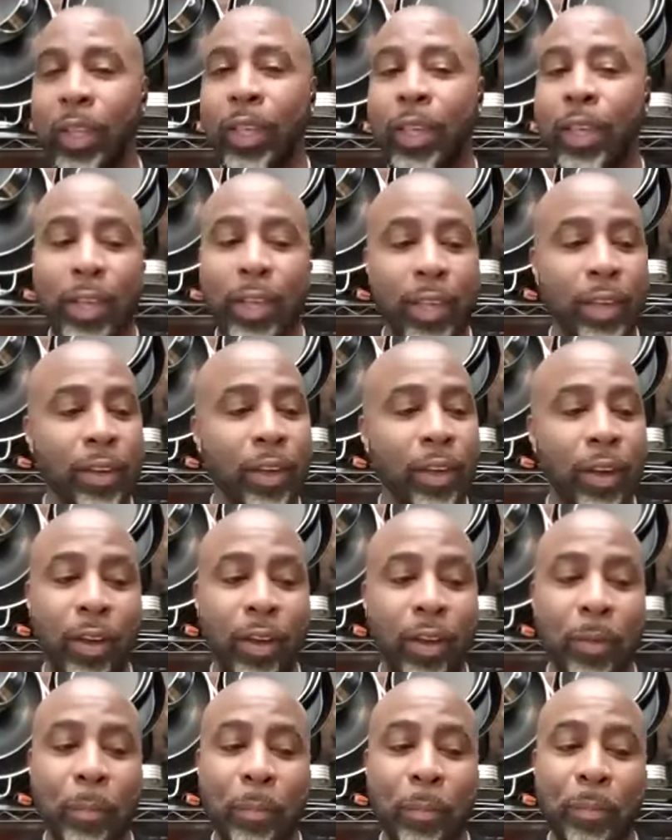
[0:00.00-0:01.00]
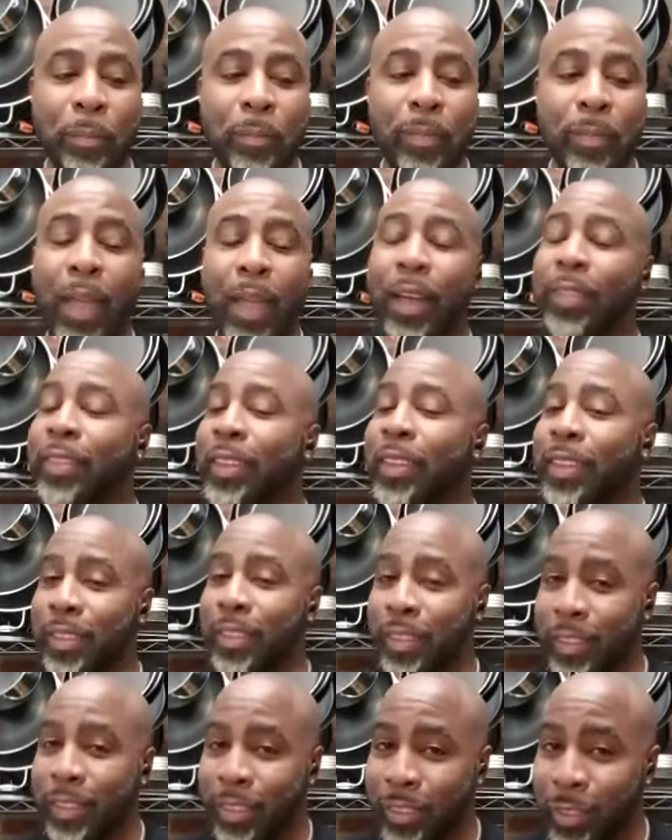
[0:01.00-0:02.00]
And I
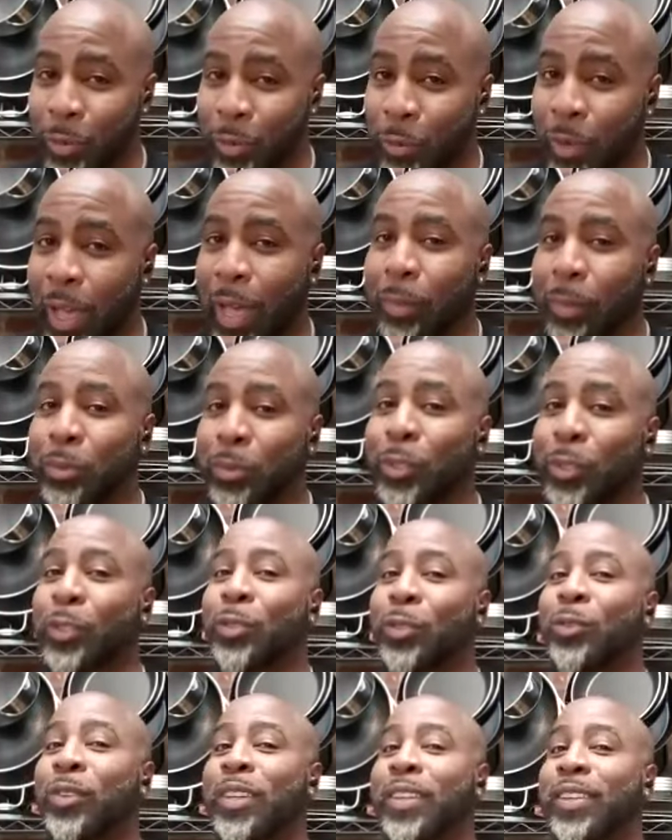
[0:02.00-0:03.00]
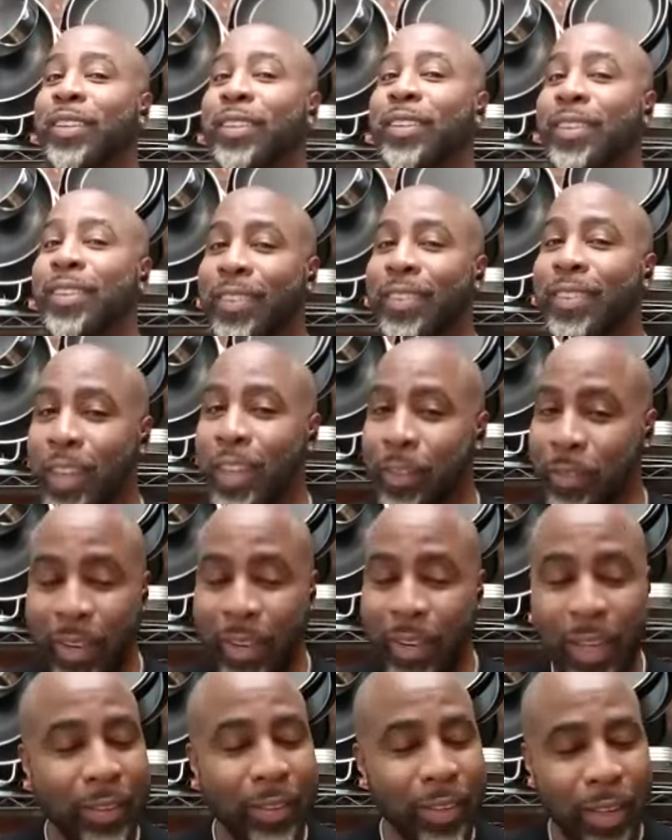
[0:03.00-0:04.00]
think you will absolutely love
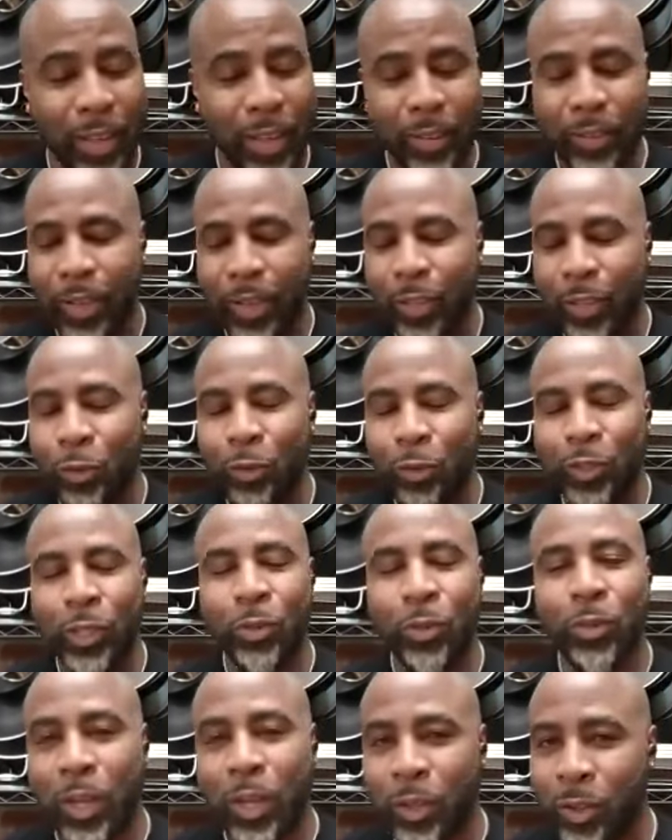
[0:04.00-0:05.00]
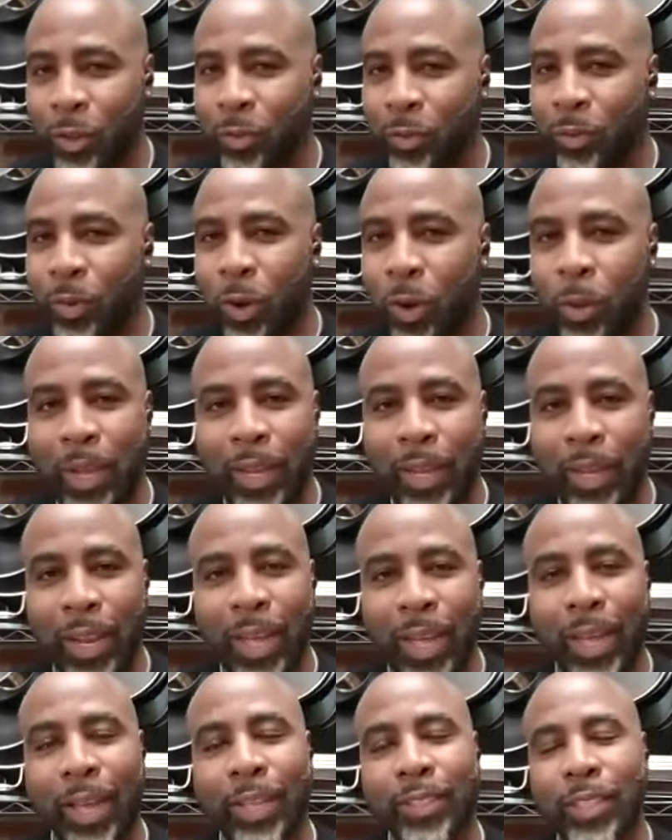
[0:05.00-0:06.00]
it. I use it when I cook for all my
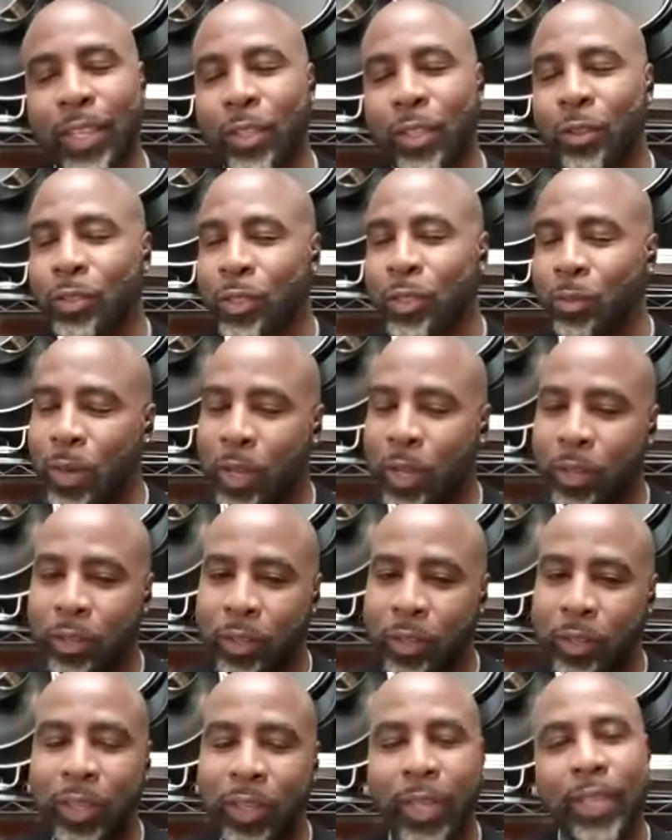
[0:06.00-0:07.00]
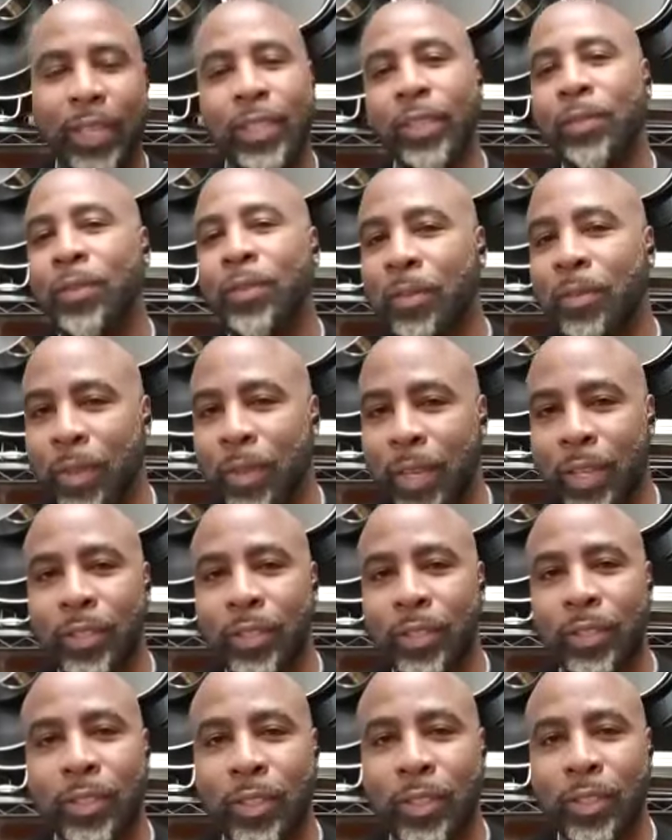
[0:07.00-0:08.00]
clients. I use it when I cook at different
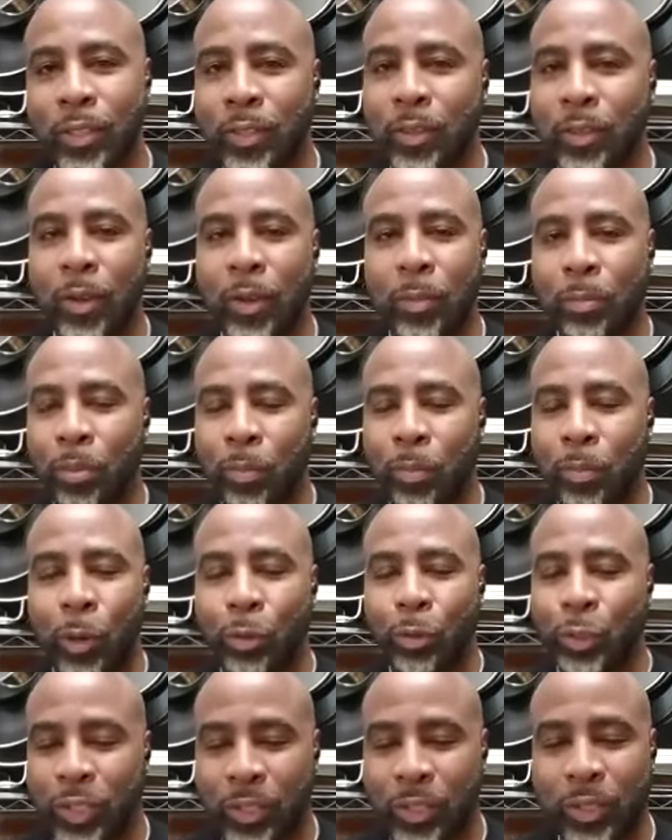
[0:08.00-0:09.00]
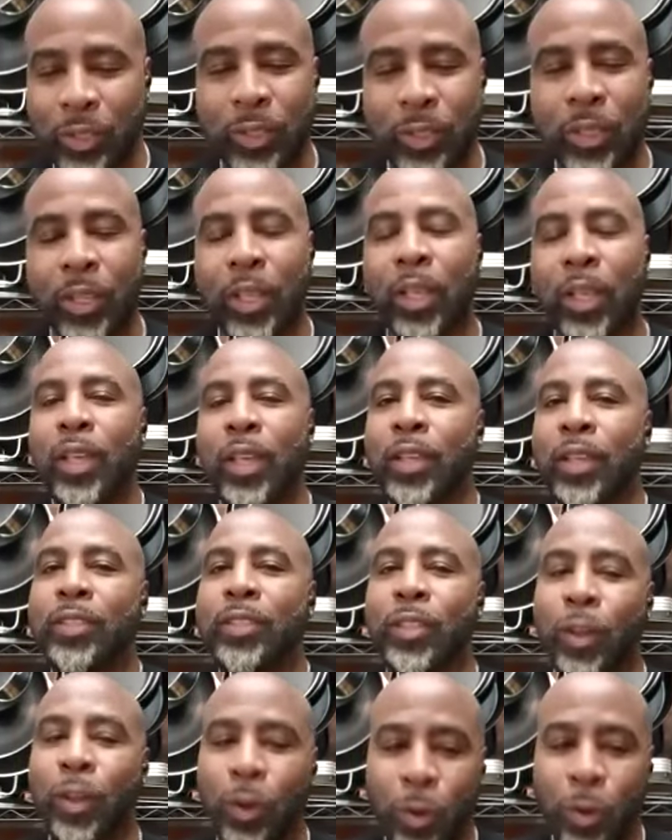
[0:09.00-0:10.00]
events and promotions.
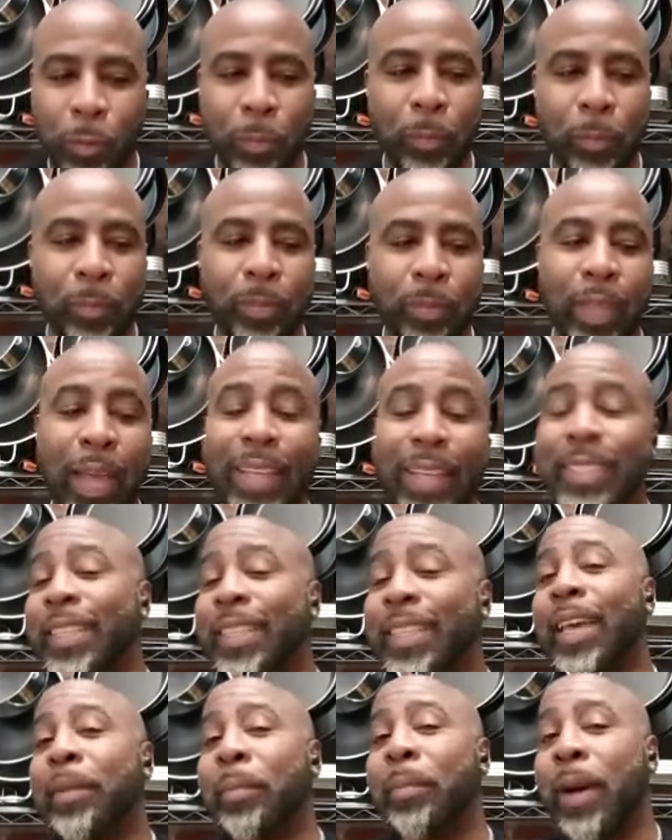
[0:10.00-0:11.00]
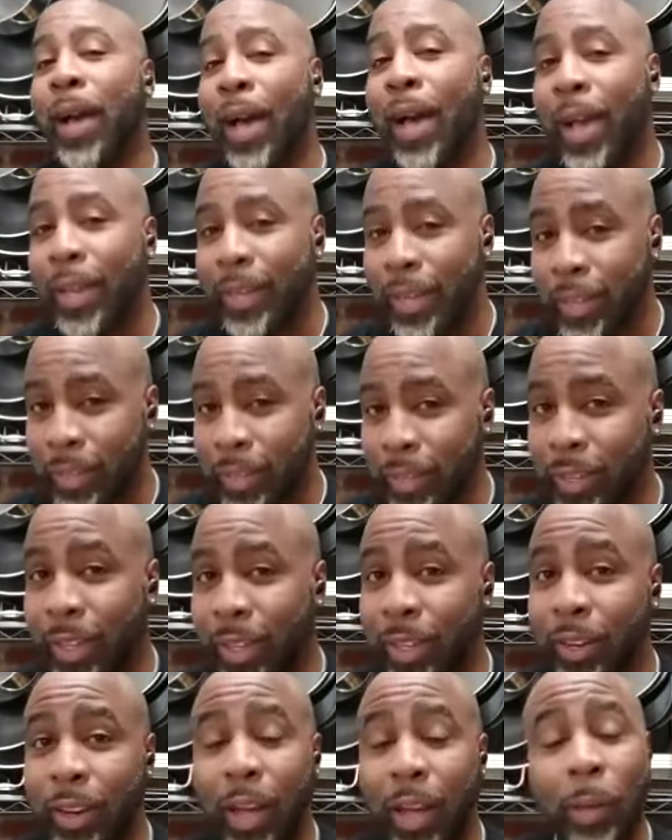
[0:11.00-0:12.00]
So I stand behind it.
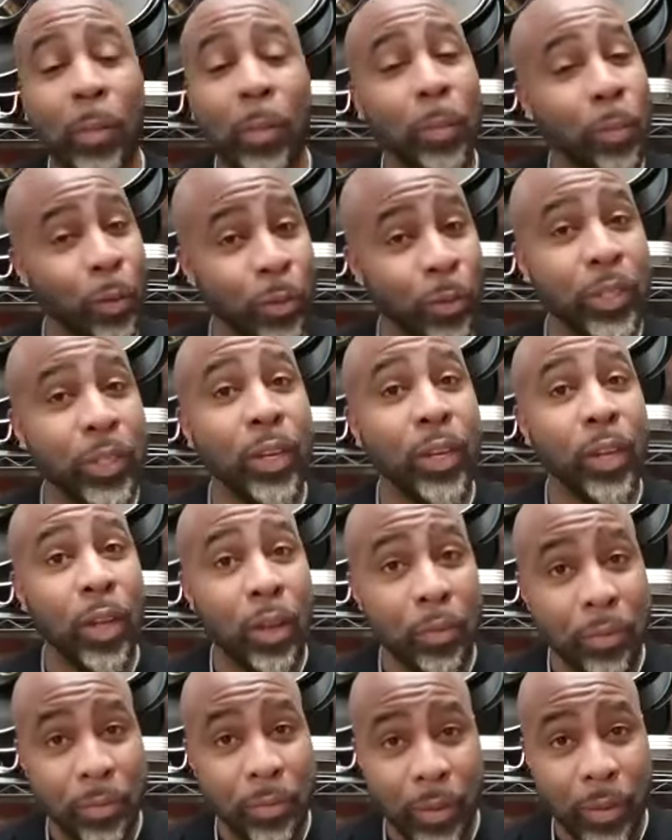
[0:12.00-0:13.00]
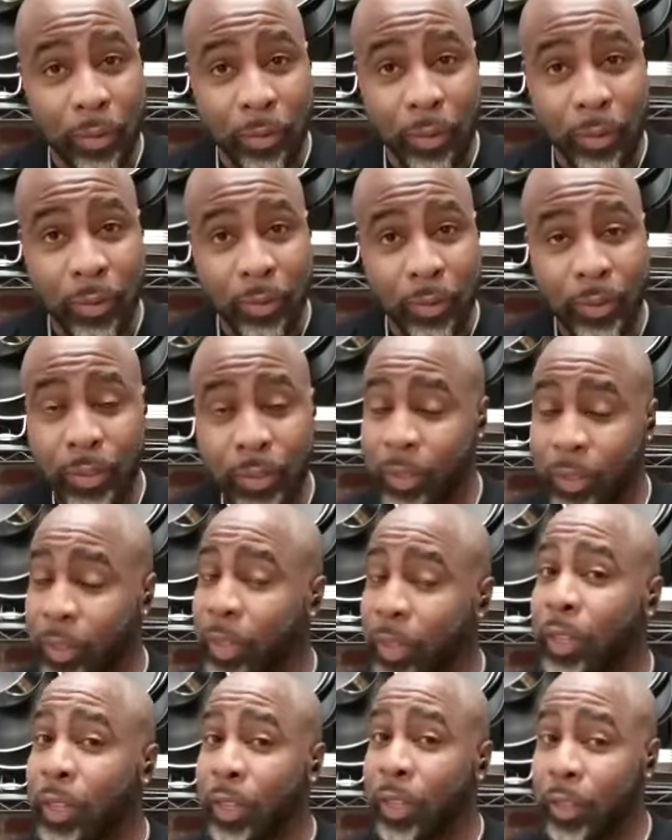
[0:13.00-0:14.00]
And I'm a person that loves flavor.
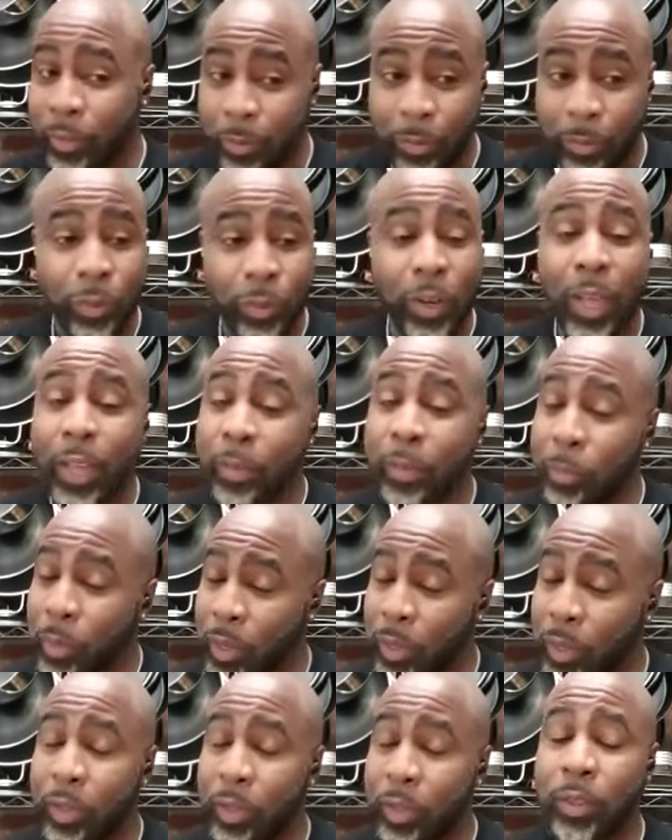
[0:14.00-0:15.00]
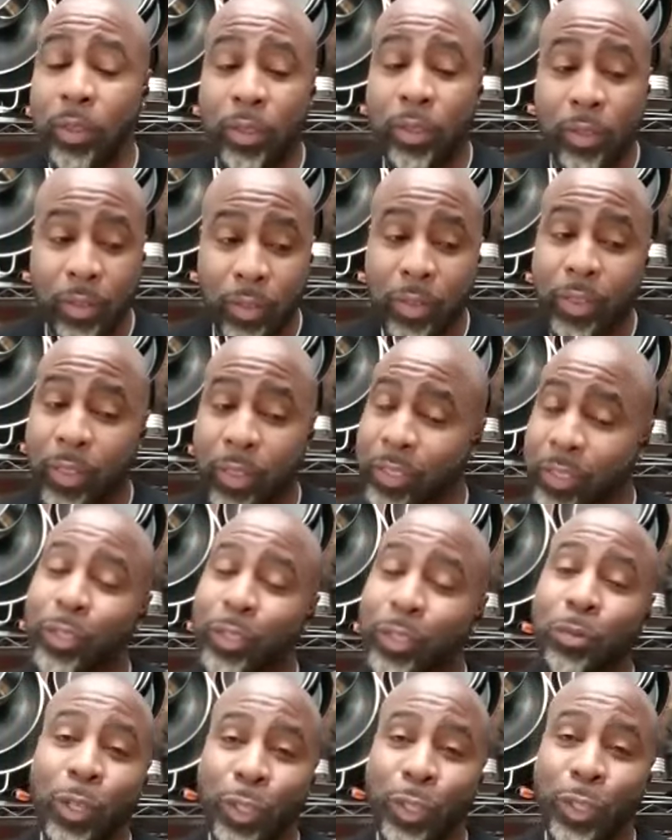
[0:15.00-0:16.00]
And if you're like me, then this
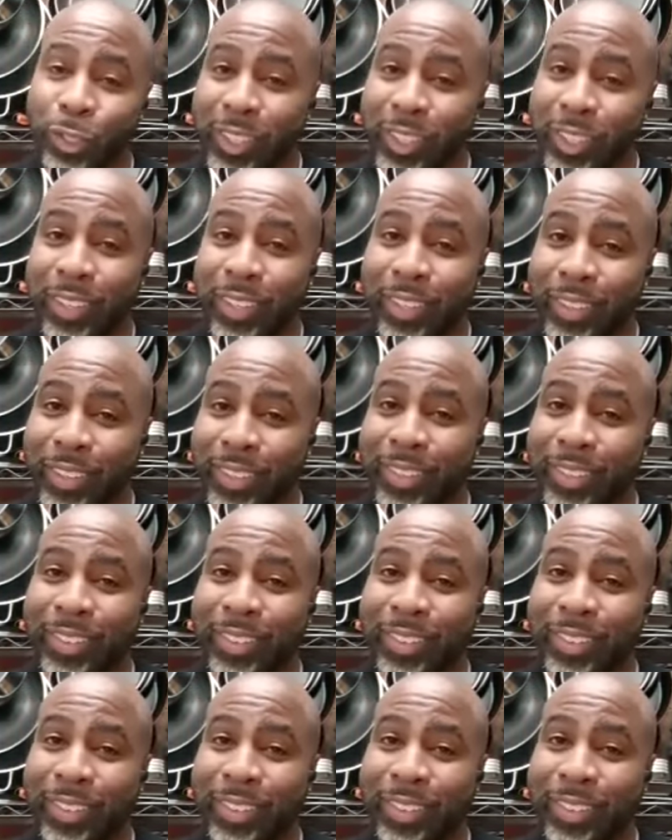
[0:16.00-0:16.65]
is what you need.